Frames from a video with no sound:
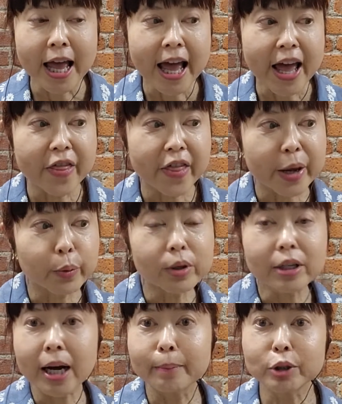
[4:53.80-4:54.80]
and they will
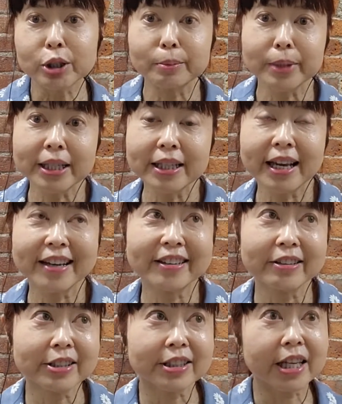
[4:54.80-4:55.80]
come to me and
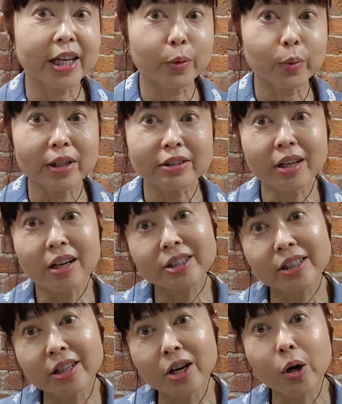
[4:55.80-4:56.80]
they'll say, well,
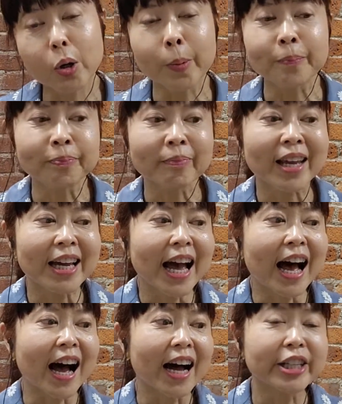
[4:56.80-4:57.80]
Dr. Loh,
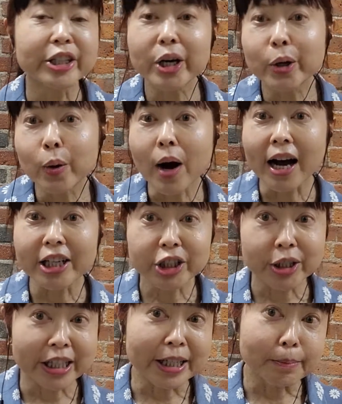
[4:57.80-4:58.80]
I know I
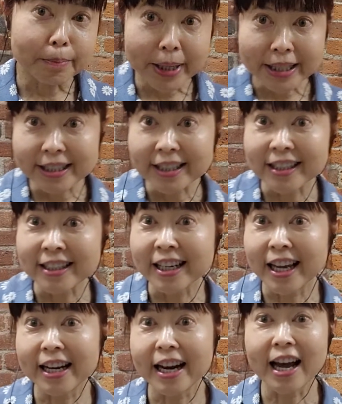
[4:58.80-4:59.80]
should eat better
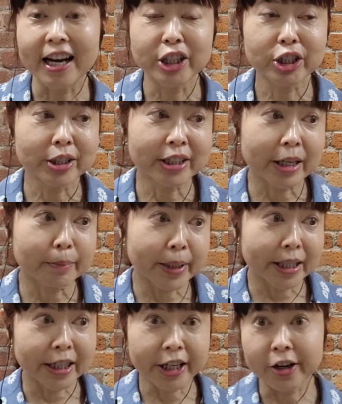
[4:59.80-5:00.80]
and I should take
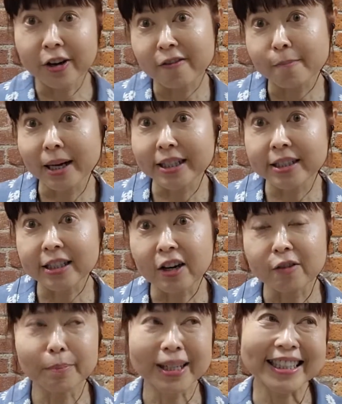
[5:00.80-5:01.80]
better care of
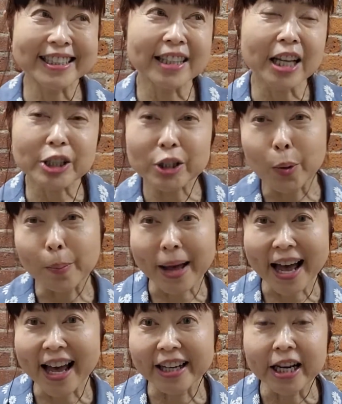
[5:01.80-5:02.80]
myself, but it's not so
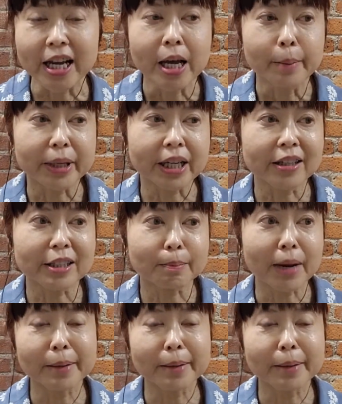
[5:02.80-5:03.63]
bad because my